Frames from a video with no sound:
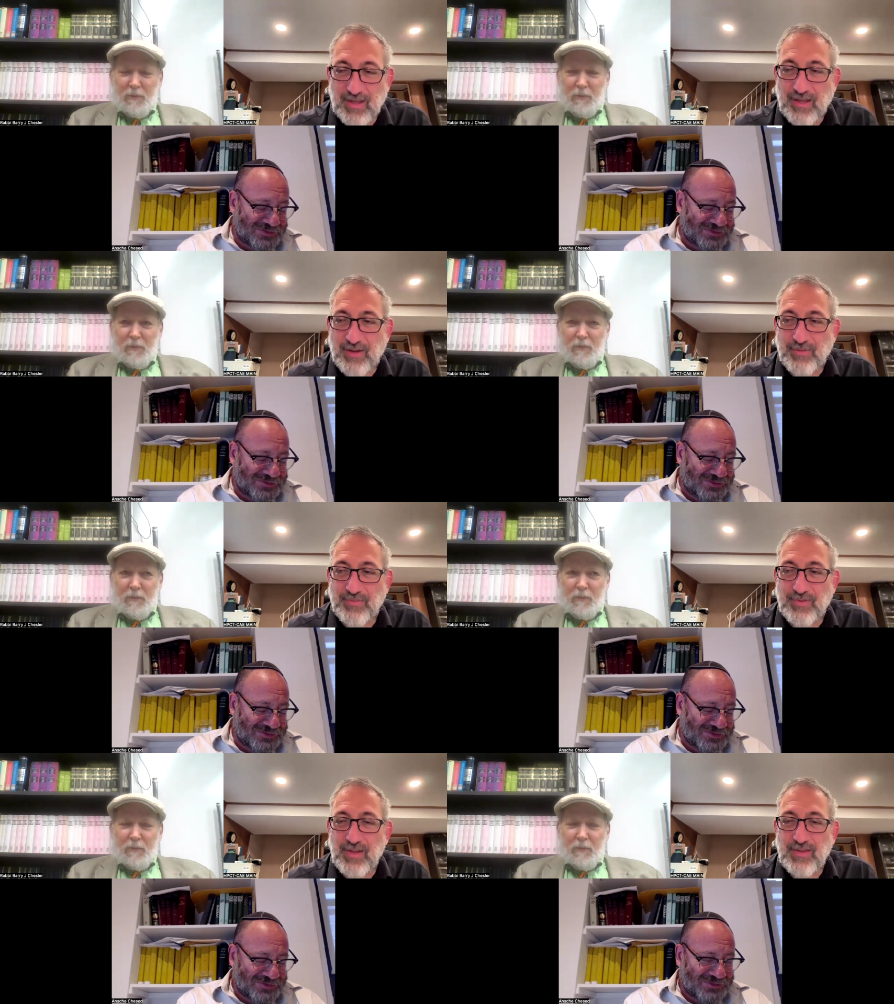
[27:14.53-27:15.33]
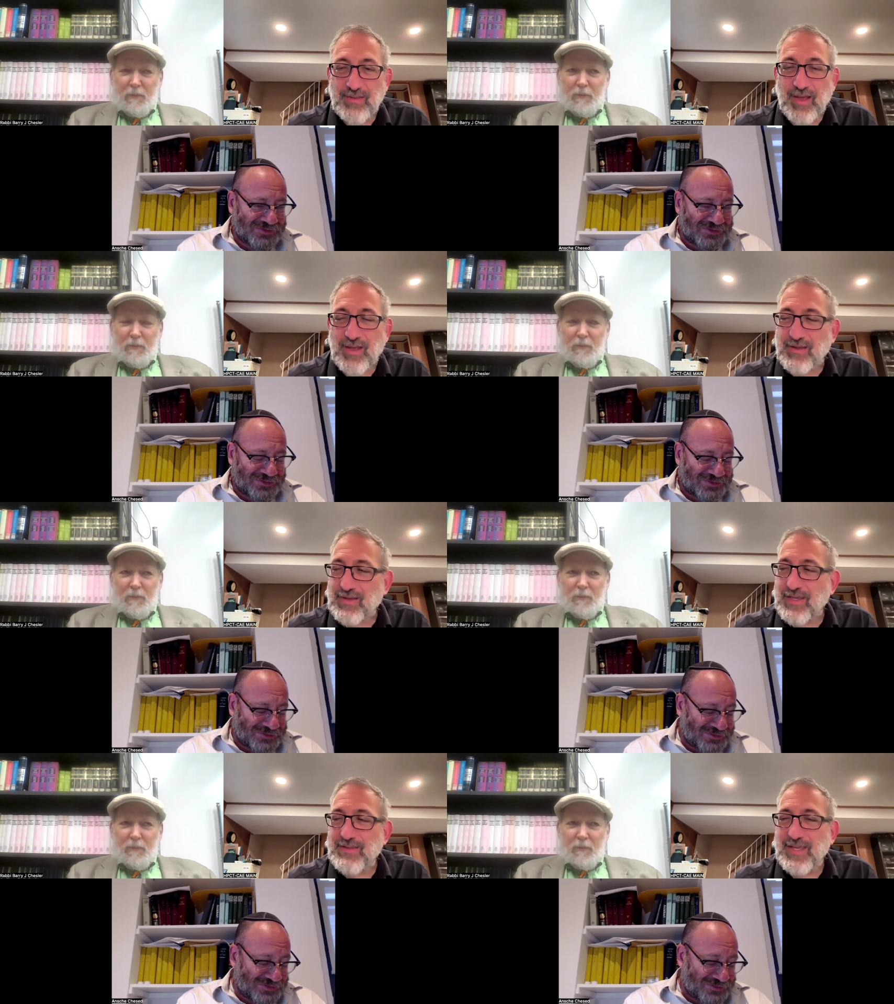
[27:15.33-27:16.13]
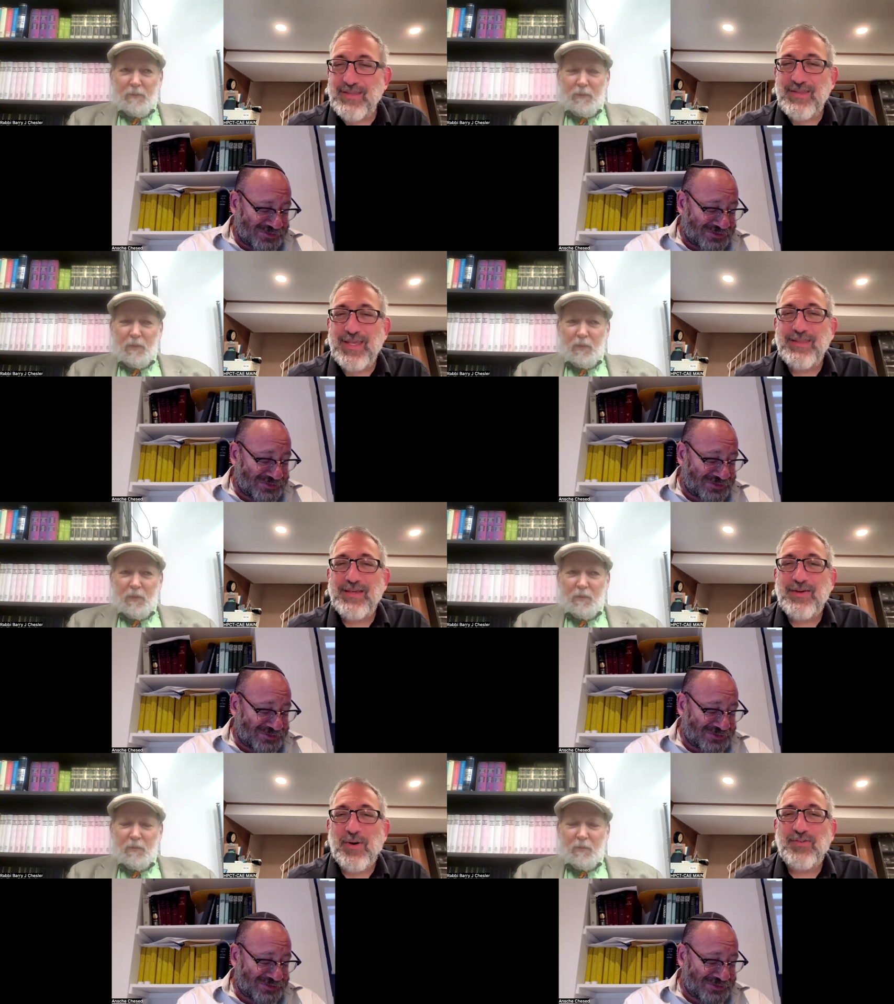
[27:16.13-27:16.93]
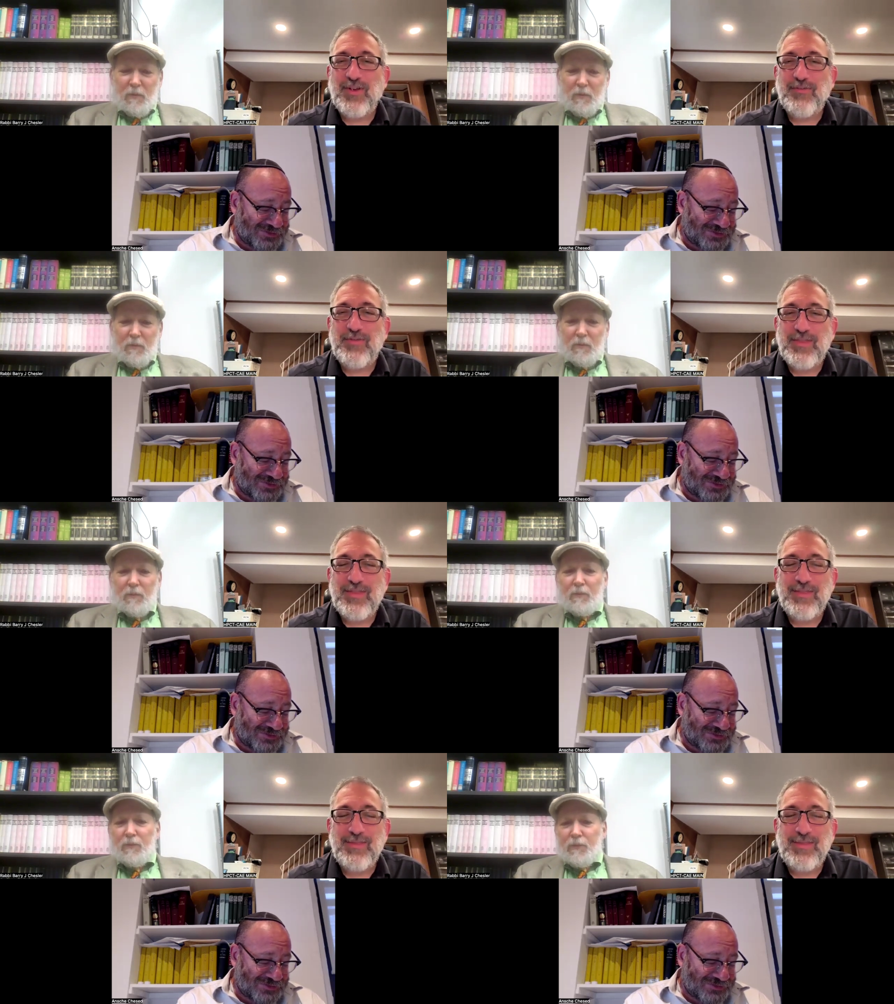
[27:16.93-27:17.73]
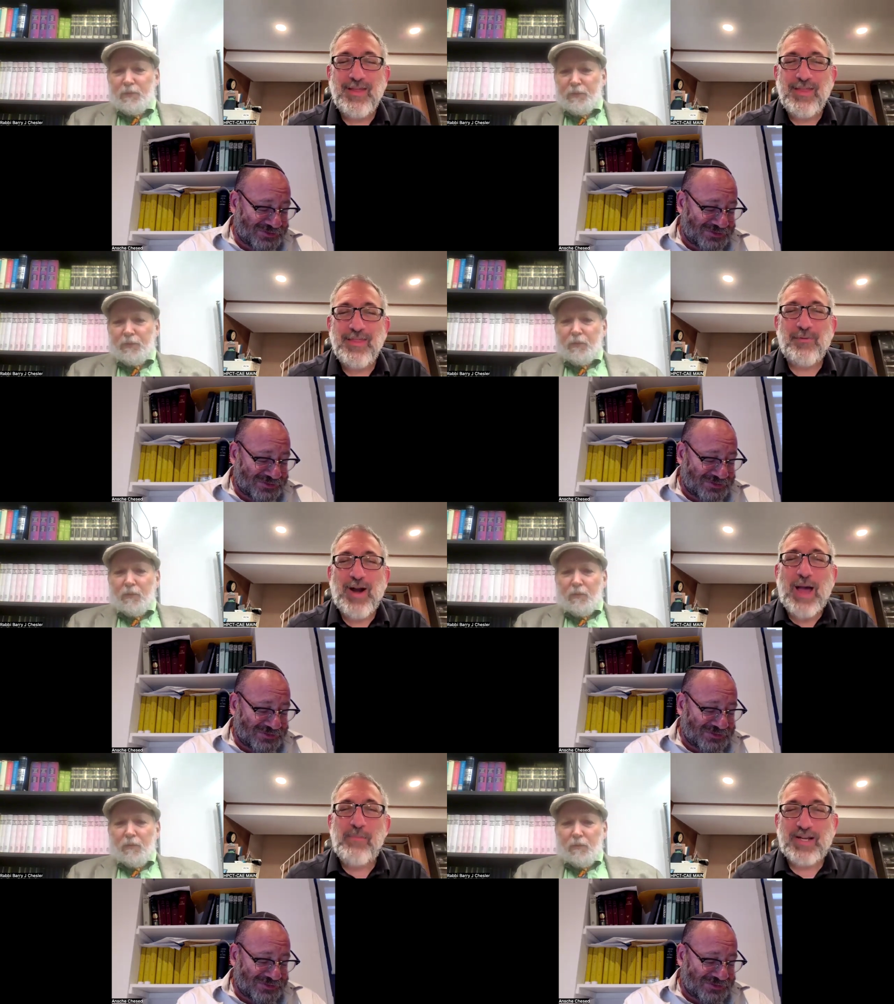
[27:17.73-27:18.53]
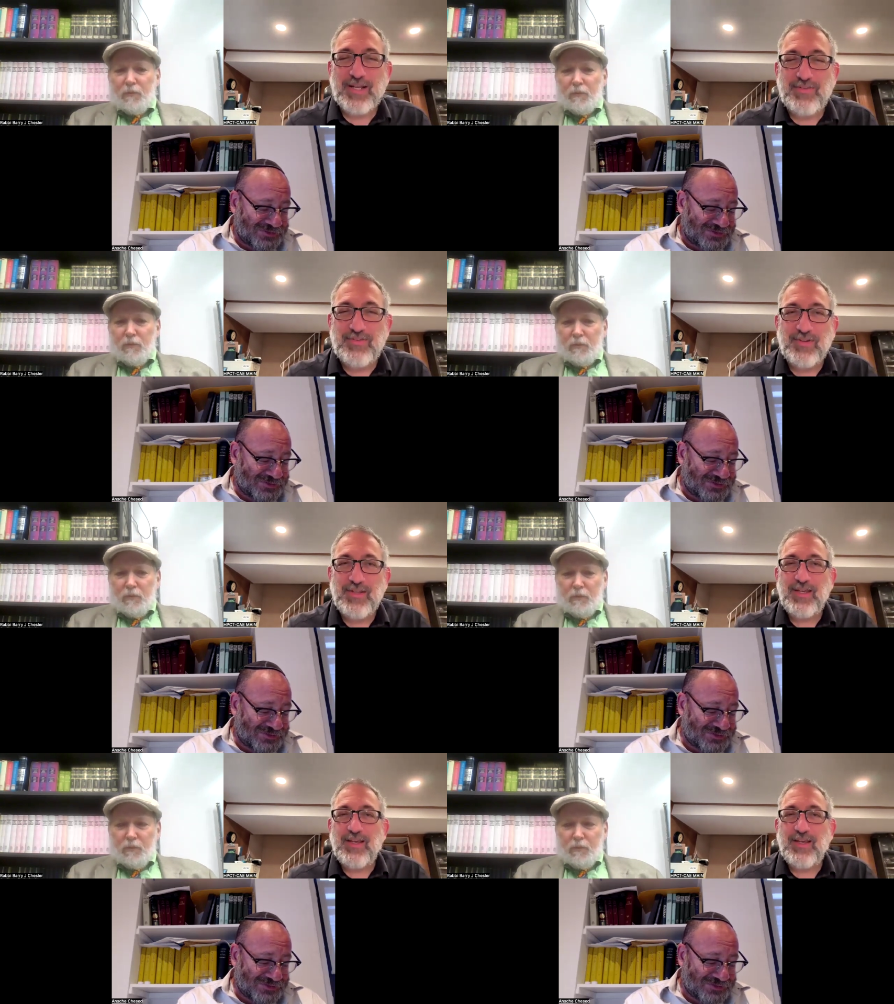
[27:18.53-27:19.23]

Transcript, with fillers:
Speaker 1: Um, in in in the course of the, the rabbinate,